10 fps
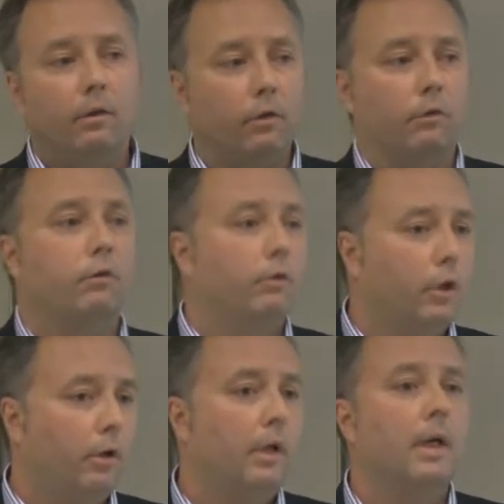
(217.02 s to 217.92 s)
Social
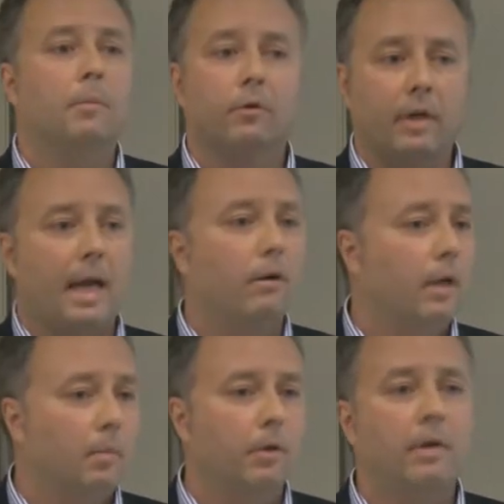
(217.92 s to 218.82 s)
Security numbers, account
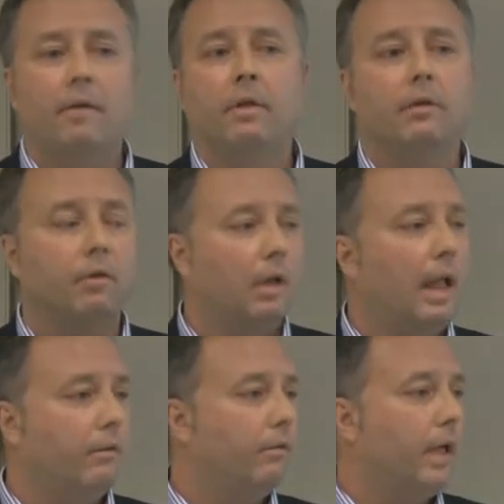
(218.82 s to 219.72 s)
numbers have a different
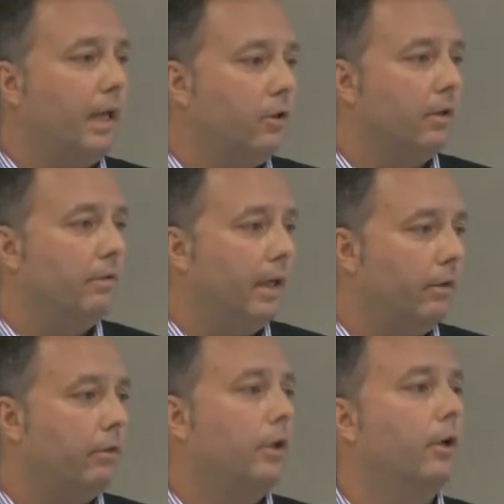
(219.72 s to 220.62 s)
classification of
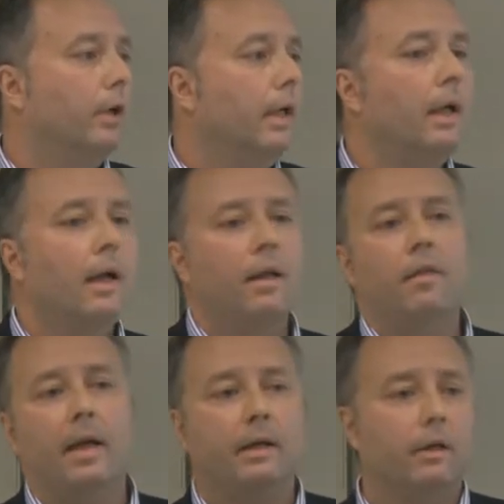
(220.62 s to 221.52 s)
data security
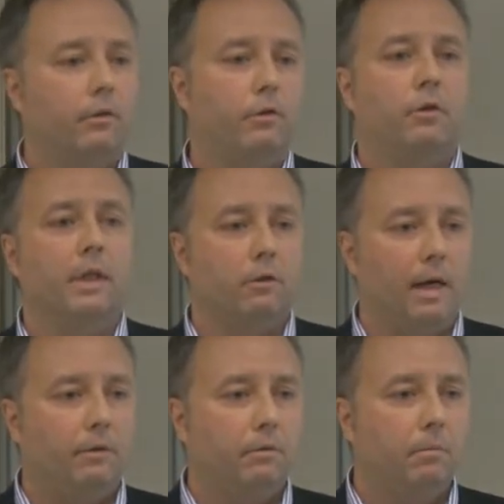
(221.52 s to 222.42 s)
than does a street
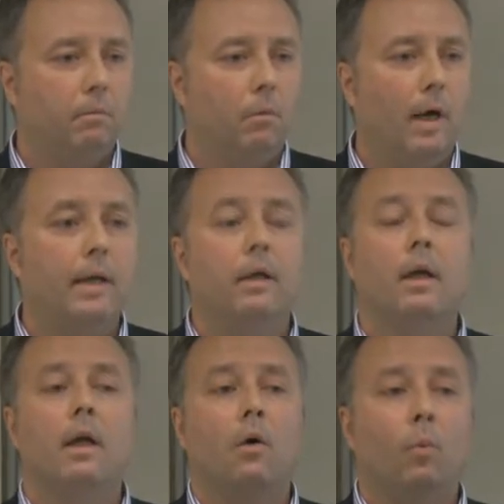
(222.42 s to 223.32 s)
address, right?
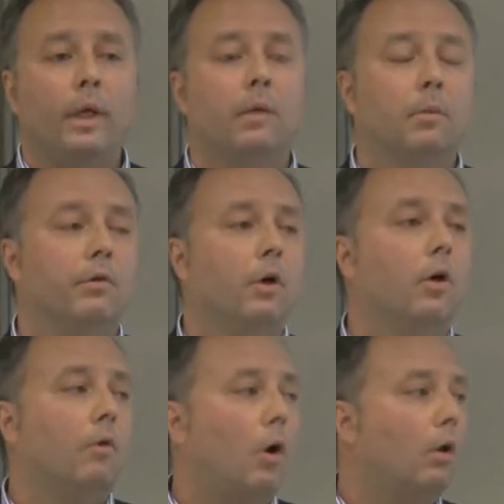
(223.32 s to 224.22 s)
We can
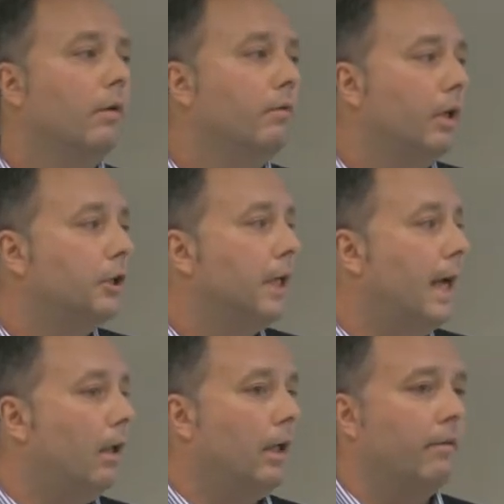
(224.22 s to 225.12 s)
preserve all the
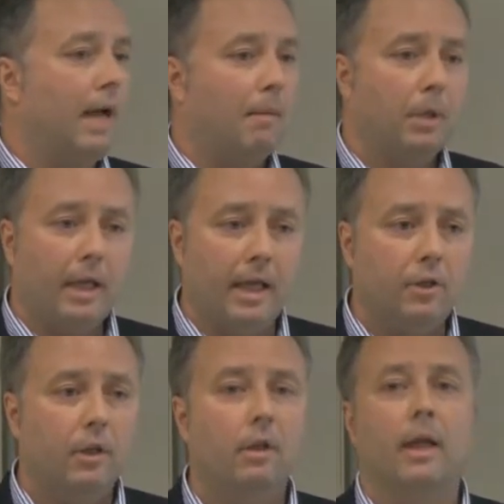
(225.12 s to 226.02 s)
functionality of an
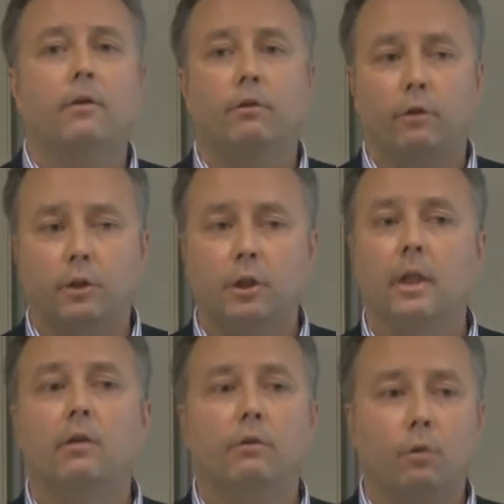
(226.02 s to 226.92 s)
application like
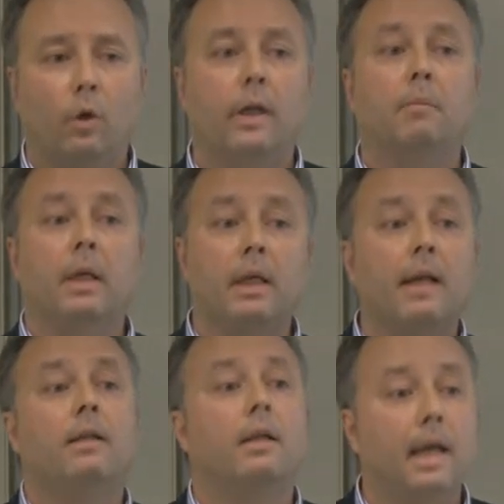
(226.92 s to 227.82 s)
searching and sorting, but
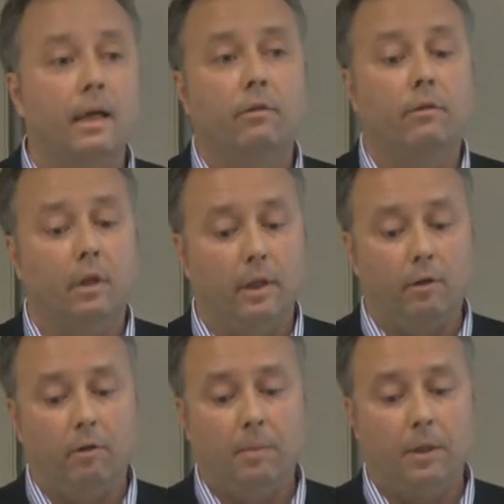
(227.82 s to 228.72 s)
yet the data is still
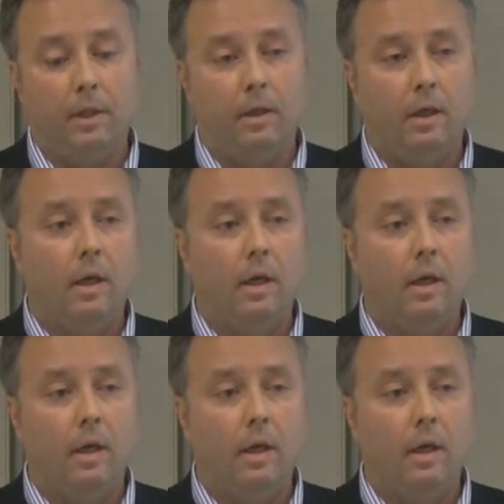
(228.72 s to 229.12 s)
encrypted.